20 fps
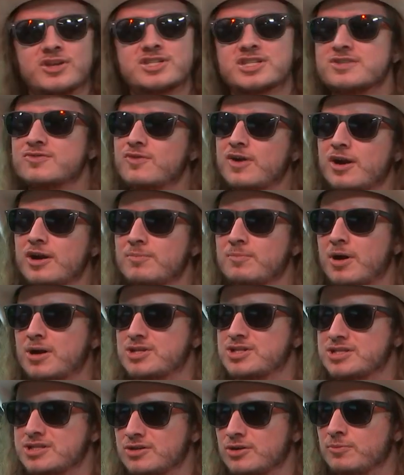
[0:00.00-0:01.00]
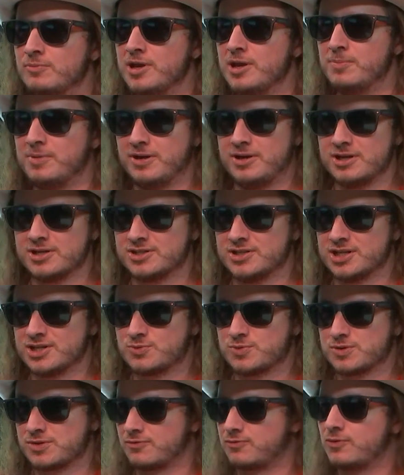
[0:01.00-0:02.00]
this is very much still me because
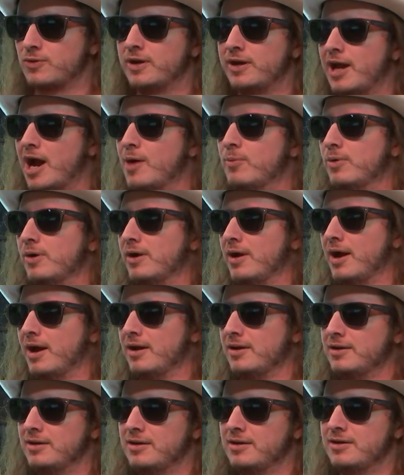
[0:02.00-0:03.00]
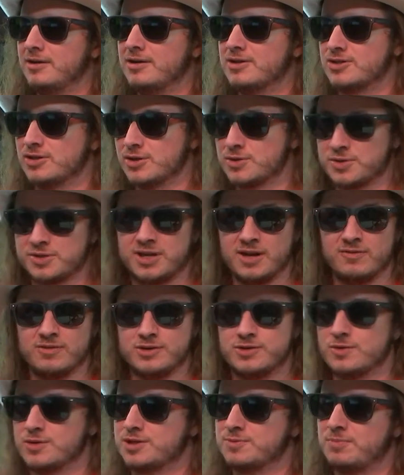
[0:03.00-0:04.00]
this was a free cowboy hat. Mm-hmm. So this is given
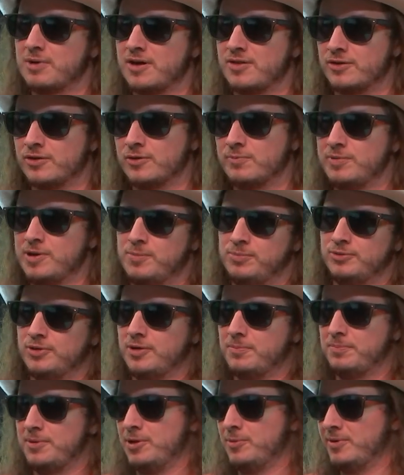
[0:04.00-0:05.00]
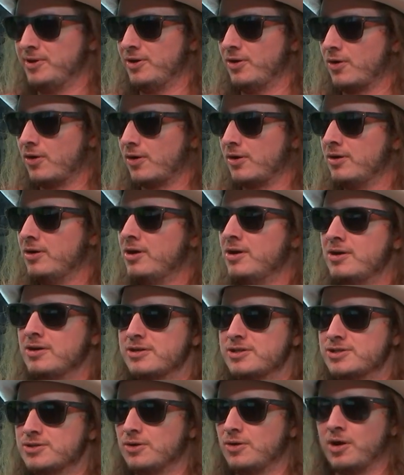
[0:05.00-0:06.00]
to us by the good people at PBR.
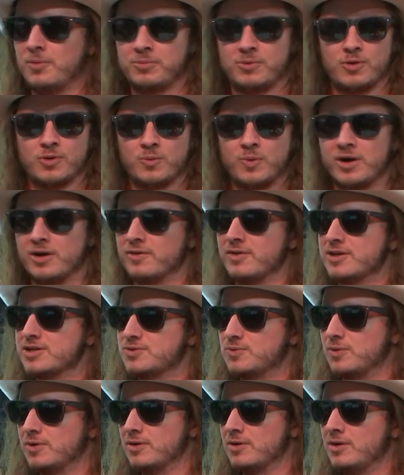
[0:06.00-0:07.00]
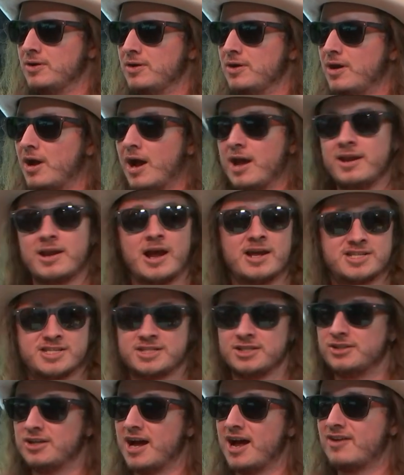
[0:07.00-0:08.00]
So I'm gonna wear this one, and I
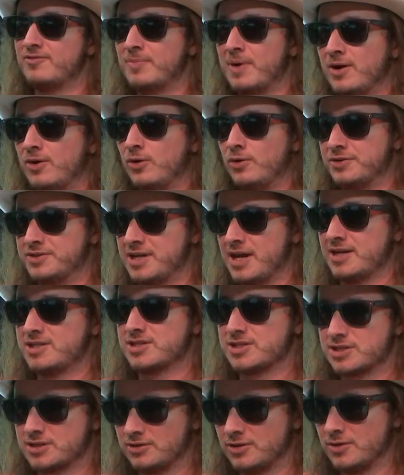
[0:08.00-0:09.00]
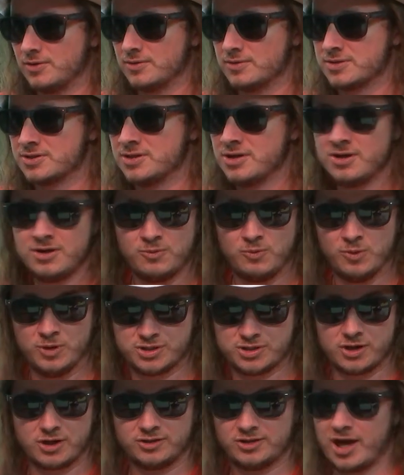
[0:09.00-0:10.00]
still have my old Texas clothes,
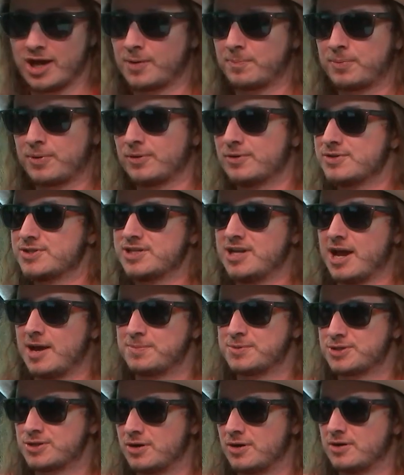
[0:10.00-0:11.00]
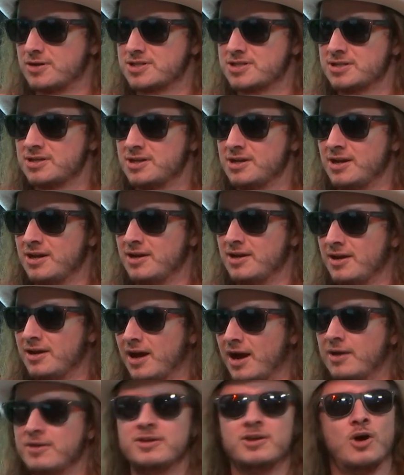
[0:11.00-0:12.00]
which are a lot of pearl snap shirts.
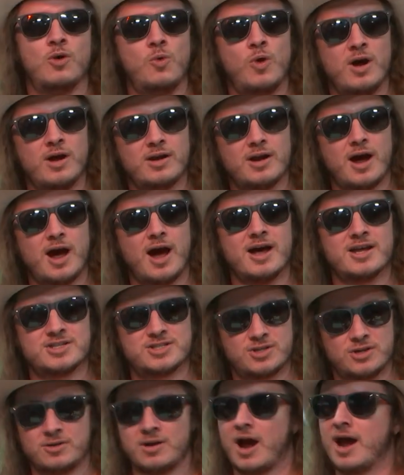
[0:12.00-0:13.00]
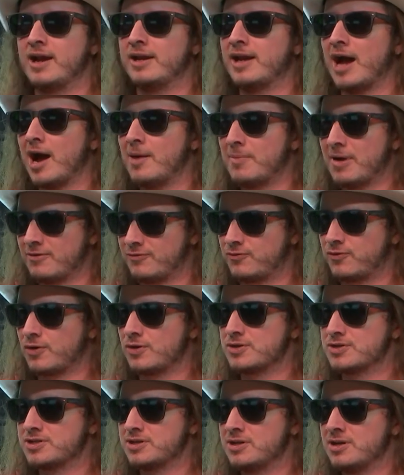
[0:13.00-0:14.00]
I, you know what? I, I got my
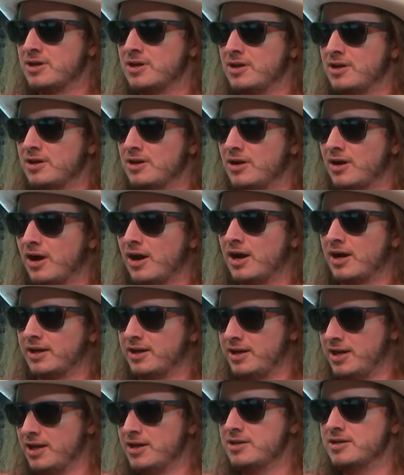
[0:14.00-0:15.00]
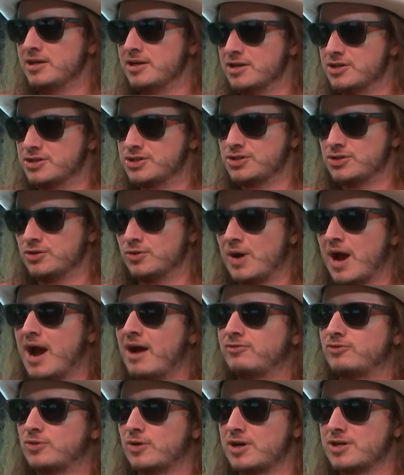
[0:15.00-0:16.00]
first uh, kidney issue
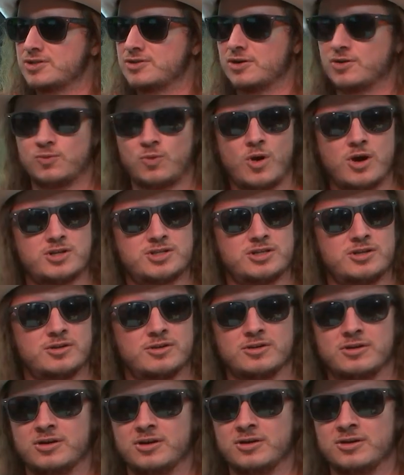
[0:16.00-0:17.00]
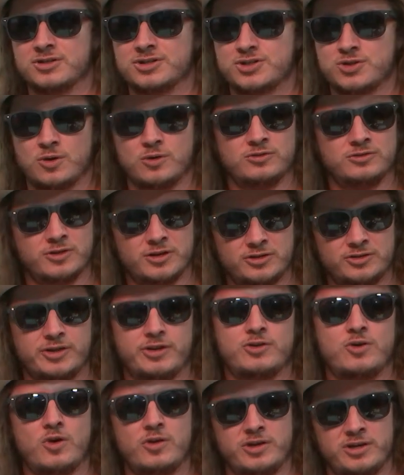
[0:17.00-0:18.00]
after I started watching a, a show literally
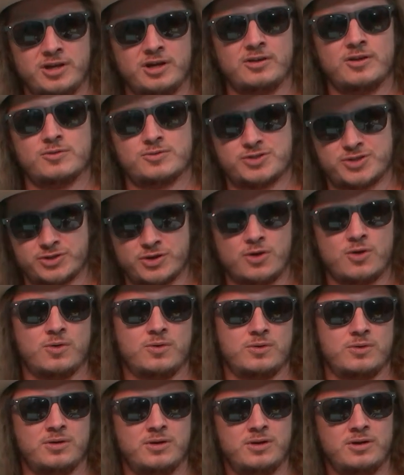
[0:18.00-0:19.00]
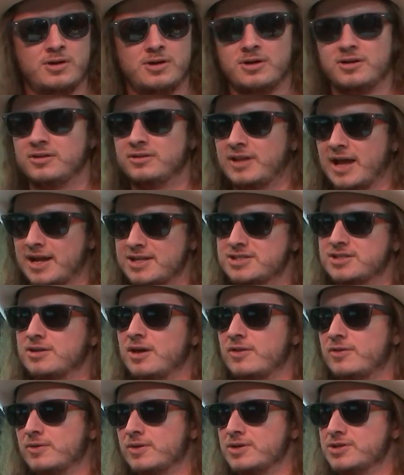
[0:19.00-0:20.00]
called Yellowstone. Mm-hmm. That's
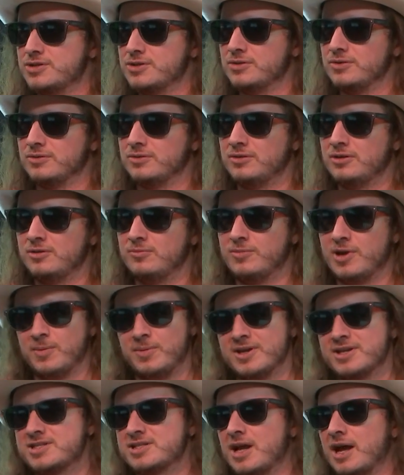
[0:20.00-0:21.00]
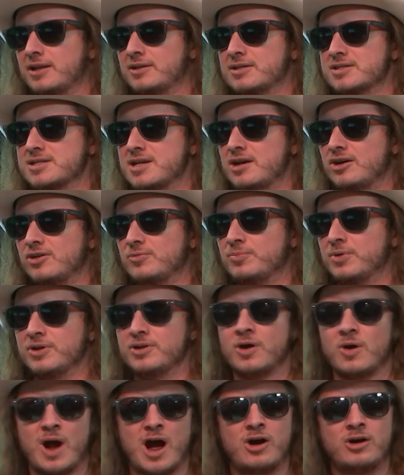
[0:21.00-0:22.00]
another issue. Yep. Maybe it's not the salad, but
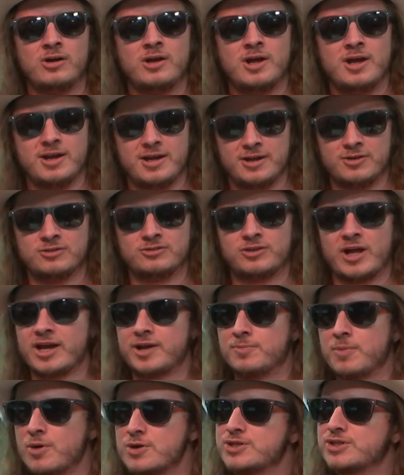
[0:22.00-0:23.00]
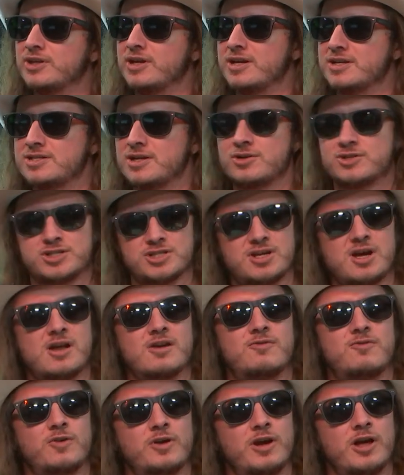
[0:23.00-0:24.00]
no, I'll it, like most things, I'll just kind
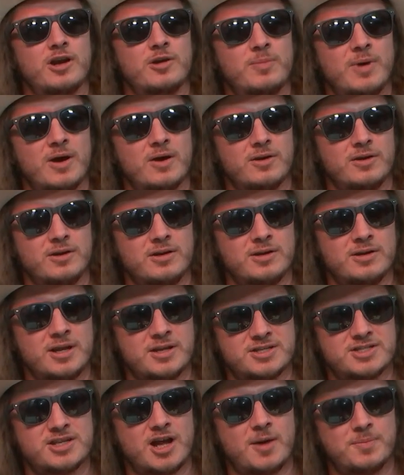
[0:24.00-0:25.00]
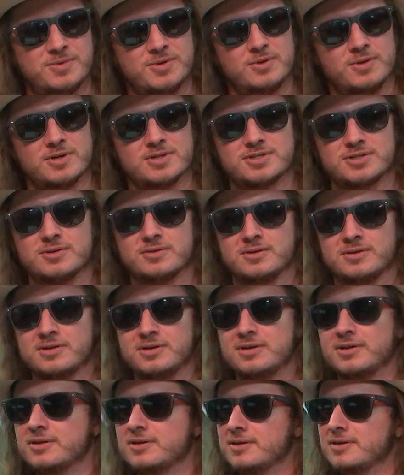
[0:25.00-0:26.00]
of forget about it. Okay, and, that's and fair. Doing that's totally
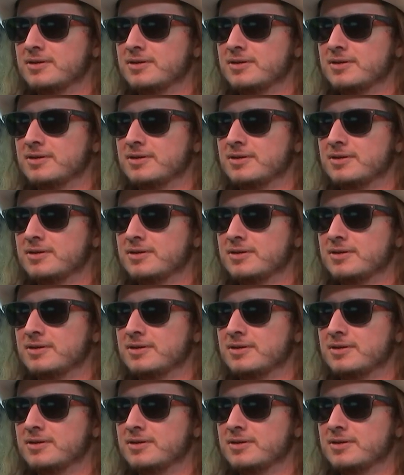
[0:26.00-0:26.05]
fair.